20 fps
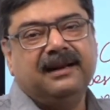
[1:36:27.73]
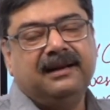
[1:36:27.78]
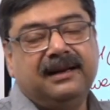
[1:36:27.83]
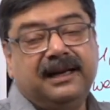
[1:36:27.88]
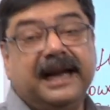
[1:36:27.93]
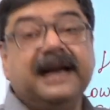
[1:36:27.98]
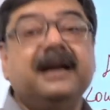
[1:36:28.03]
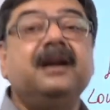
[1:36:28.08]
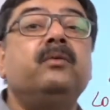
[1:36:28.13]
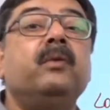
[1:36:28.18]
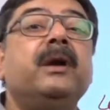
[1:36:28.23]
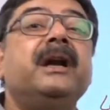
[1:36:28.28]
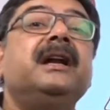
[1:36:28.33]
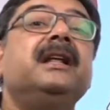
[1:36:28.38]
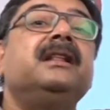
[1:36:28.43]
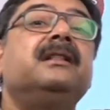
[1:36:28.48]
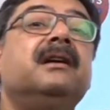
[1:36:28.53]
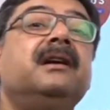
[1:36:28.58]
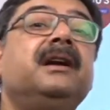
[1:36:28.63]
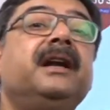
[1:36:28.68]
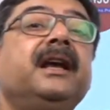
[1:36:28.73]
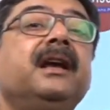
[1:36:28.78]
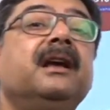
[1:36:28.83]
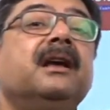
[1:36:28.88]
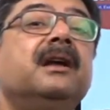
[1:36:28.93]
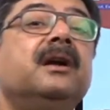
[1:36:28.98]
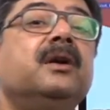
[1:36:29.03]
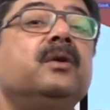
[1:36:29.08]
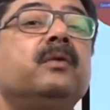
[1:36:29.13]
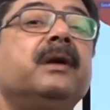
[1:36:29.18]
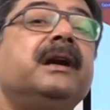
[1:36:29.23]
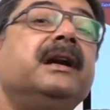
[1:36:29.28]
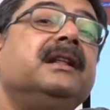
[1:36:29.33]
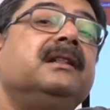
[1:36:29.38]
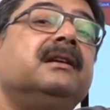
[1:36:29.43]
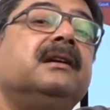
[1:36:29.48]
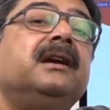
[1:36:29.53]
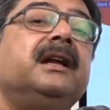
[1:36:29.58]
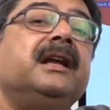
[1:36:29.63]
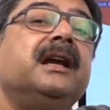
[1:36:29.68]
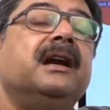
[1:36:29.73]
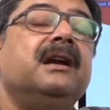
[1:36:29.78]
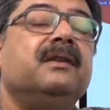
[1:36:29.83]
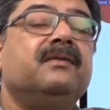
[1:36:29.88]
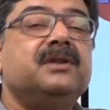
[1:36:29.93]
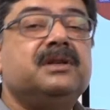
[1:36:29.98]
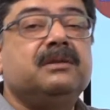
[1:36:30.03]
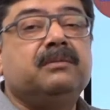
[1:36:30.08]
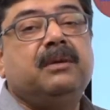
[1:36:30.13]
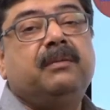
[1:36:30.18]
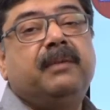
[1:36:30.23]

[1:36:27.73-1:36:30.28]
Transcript: 10, 20, 30, 20, 30 are divisible